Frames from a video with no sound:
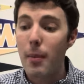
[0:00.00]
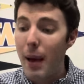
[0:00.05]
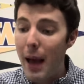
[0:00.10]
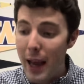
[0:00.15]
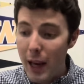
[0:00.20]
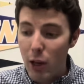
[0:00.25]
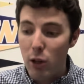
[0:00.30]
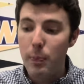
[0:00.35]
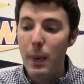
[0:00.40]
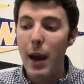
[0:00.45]
I
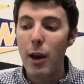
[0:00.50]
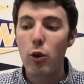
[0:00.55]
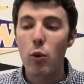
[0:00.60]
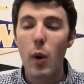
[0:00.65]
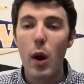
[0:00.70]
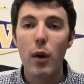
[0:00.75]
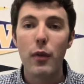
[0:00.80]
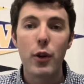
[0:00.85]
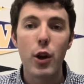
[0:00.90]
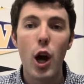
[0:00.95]
expect
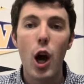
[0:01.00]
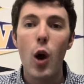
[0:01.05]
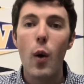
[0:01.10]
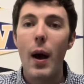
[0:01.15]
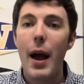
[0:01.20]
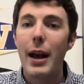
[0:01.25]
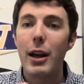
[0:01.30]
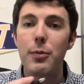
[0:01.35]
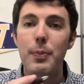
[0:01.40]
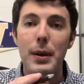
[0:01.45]
twelve and oh.
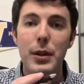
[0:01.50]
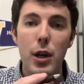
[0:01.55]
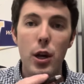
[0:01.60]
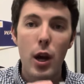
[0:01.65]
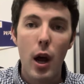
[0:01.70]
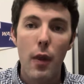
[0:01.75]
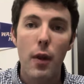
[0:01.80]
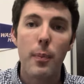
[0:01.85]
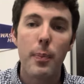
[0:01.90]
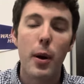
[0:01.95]
I expect
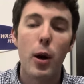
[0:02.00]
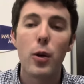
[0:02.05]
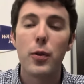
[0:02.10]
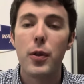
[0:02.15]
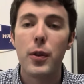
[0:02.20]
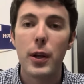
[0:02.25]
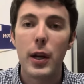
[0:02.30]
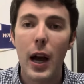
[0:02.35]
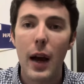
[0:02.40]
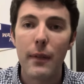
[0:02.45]
another berth in
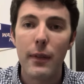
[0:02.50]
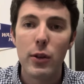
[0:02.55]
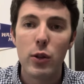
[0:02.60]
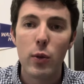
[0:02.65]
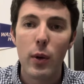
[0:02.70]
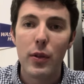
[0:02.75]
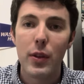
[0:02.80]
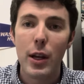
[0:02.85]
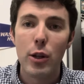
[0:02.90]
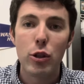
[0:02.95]
the Conference U
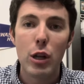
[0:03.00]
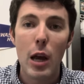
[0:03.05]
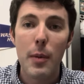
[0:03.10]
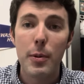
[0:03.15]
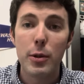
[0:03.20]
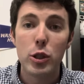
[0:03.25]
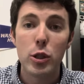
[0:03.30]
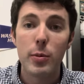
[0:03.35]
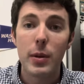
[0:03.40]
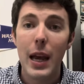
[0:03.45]
S A
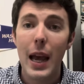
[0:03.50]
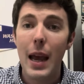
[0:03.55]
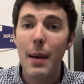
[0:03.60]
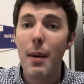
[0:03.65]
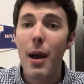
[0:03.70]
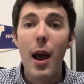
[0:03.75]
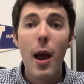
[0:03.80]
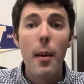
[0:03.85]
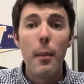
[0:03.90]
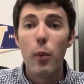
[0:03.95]
Championship game.
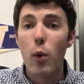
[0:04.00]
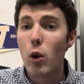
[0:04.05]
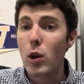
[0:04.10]
More